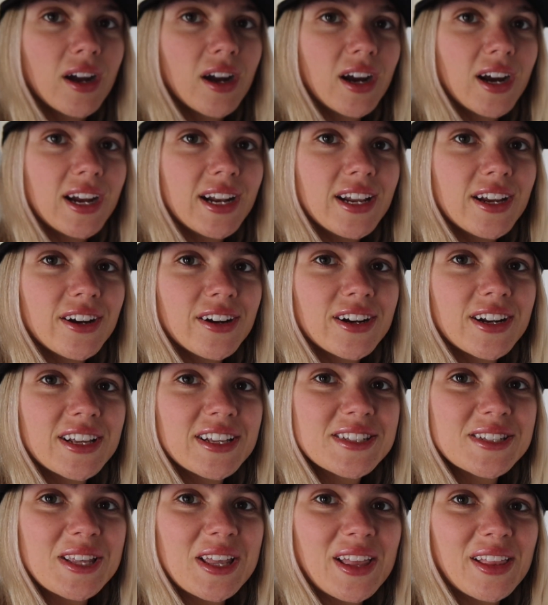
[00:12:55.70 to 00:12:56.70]
All right, here it
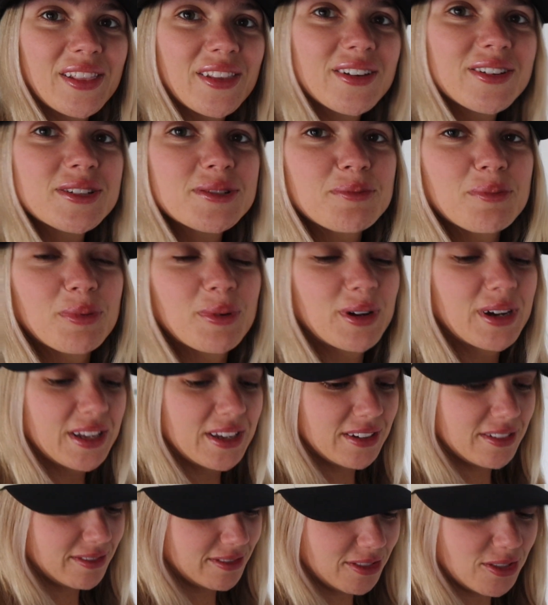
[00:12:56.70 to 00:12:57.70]
is. It looks
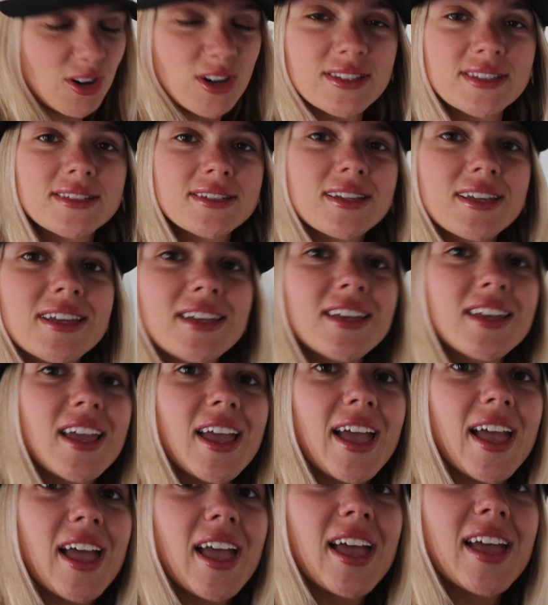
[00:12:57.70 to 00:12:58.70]
pretty
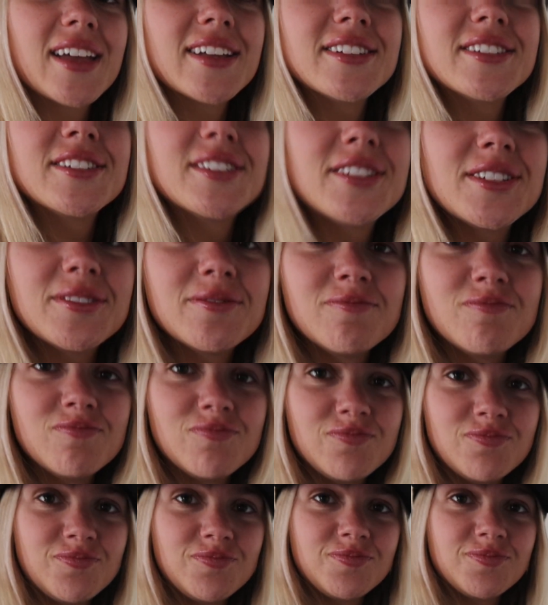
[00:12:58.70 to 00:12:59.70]
crusty and
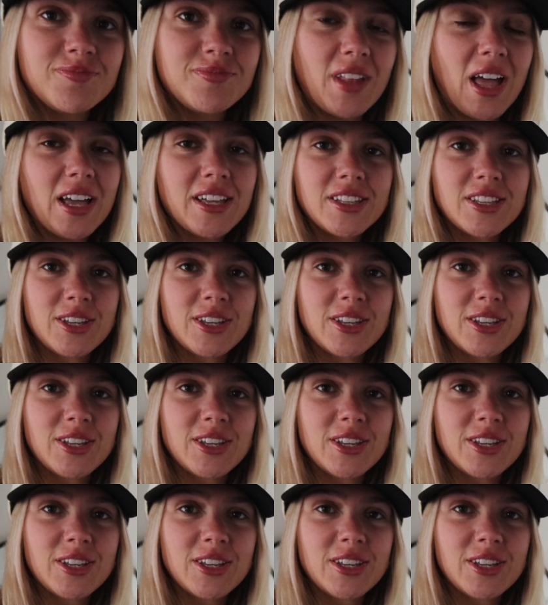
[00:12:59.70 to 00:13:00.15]
not